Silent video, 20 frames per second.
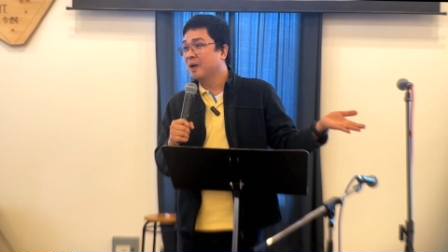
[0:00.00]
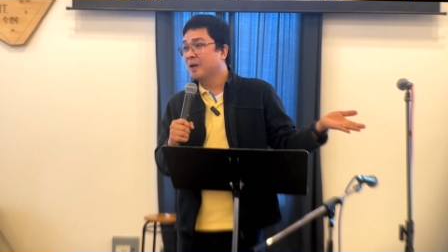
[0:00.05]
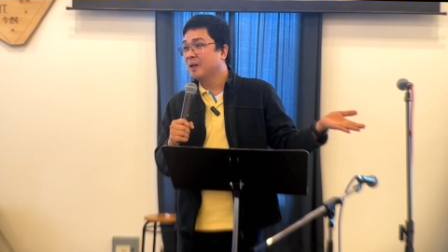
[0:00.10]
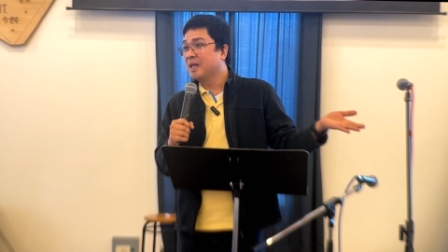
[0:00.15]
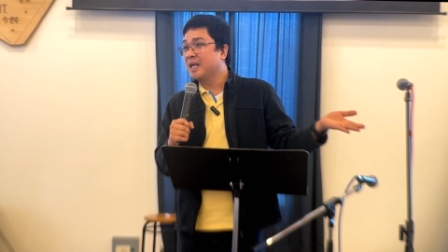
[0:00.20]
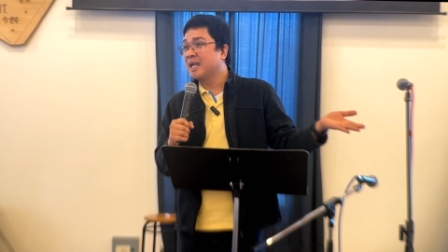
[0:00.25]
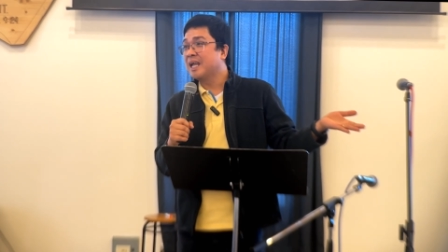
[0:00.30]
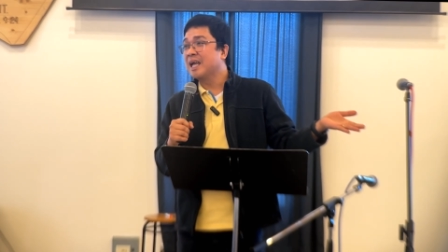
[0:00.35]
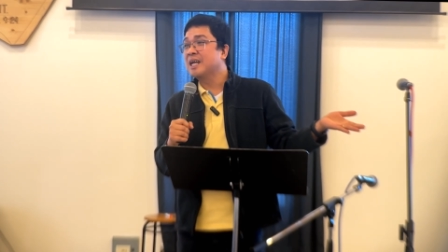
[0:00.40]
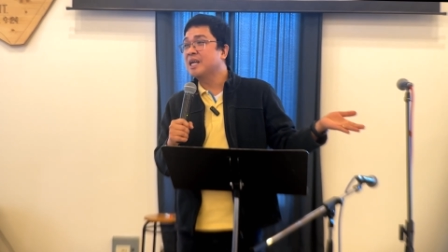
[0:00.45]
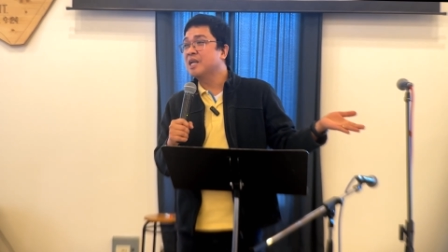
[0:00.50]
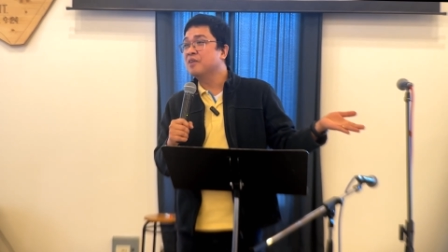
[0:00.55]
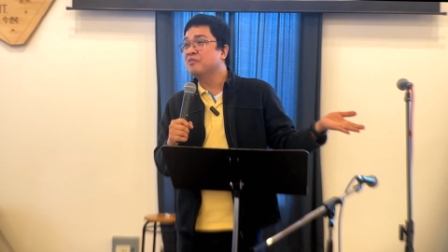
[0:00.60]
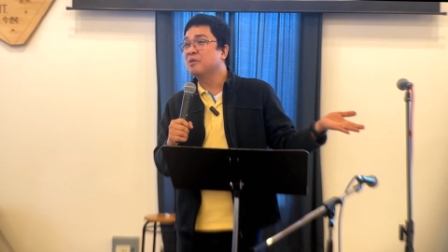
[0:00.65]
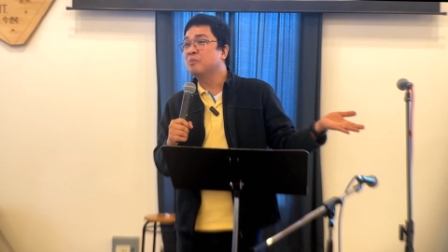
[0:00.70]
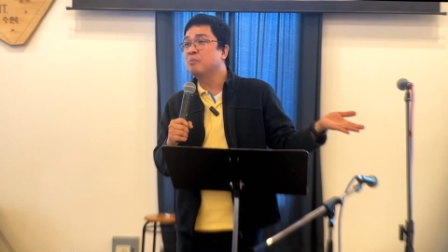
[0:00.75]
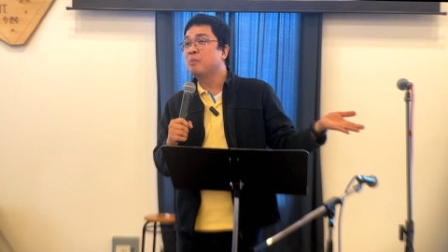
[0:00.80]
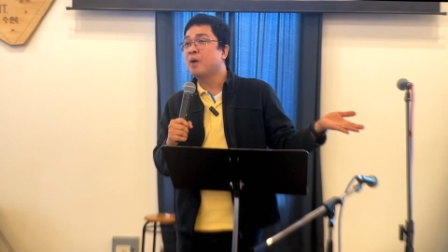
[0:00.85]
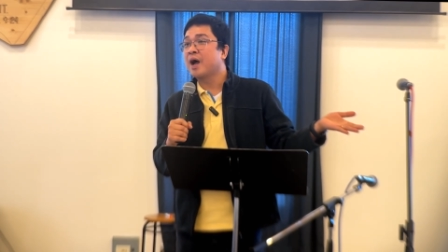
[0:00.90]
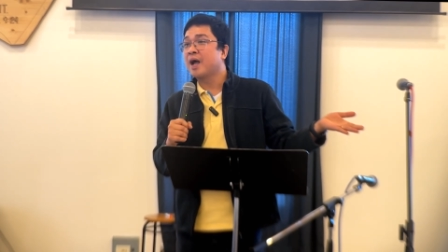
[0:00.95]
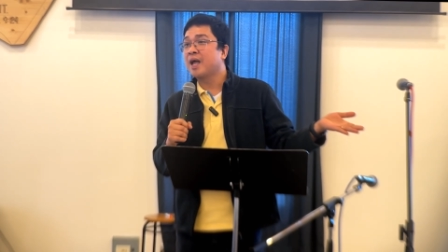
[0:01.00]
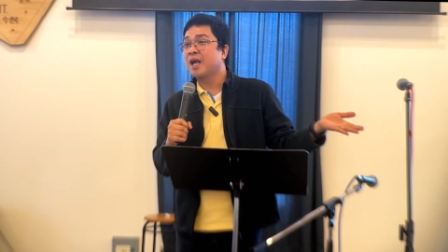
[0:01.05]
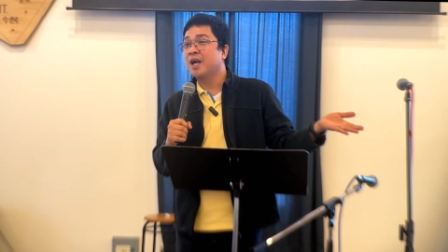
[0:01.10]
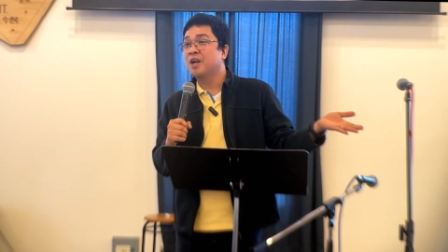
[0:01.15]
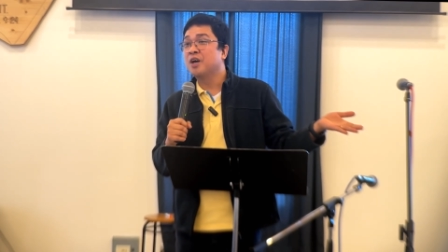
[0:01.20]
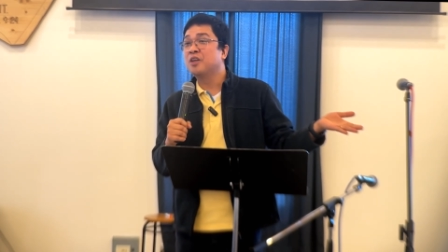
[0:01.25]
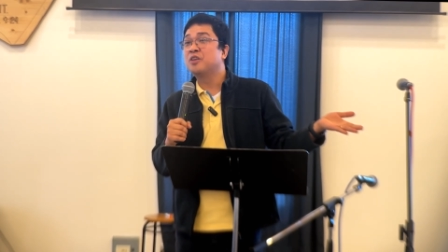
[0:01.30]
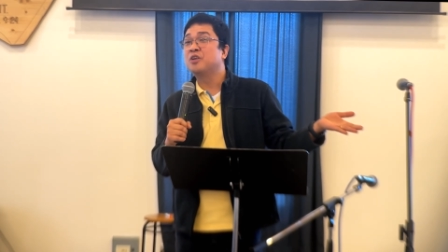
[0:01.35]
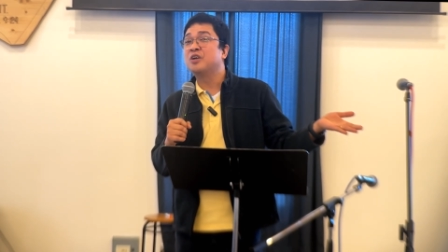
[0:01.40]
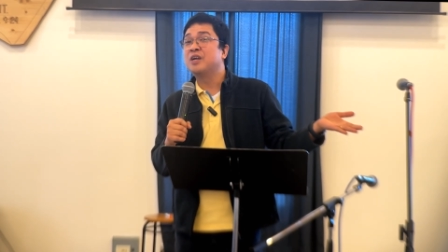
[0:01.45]
They can't even buy
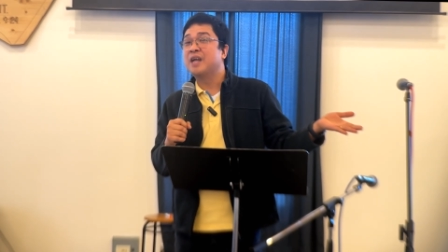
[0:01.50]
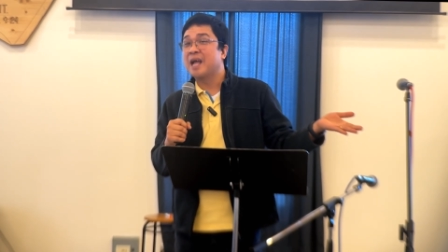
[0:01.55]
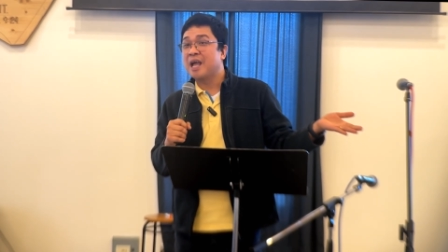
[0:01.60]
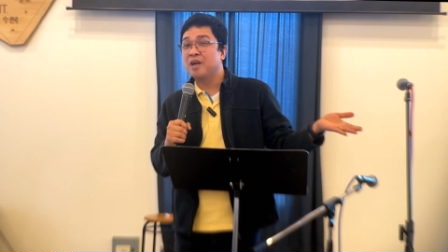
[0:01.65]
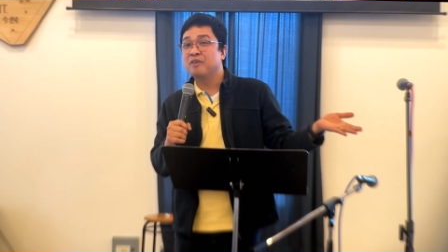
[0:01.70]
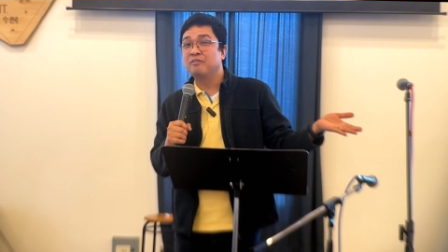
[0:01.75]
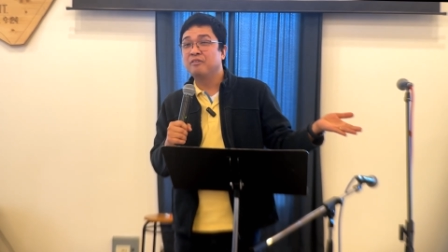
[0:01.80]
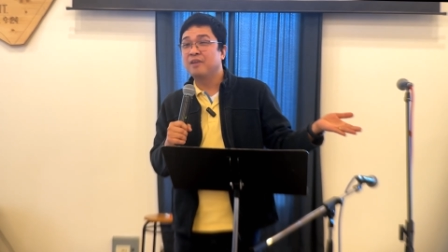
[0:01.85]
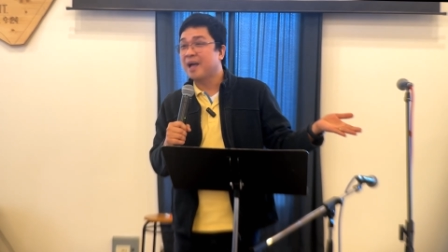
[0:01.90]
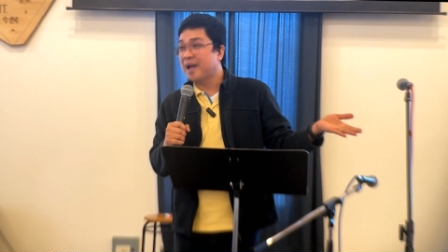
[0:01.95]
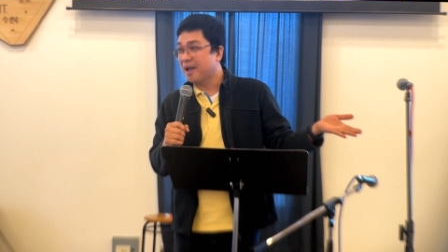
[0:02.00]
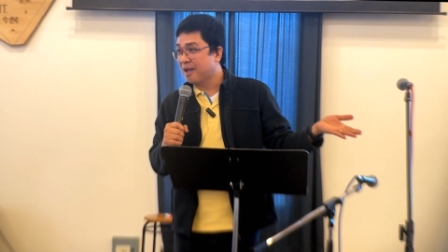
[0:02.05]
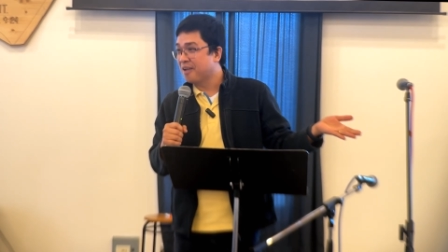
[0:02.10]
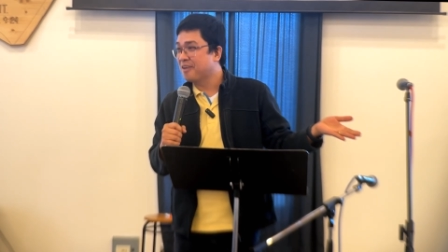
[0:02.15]
another day of life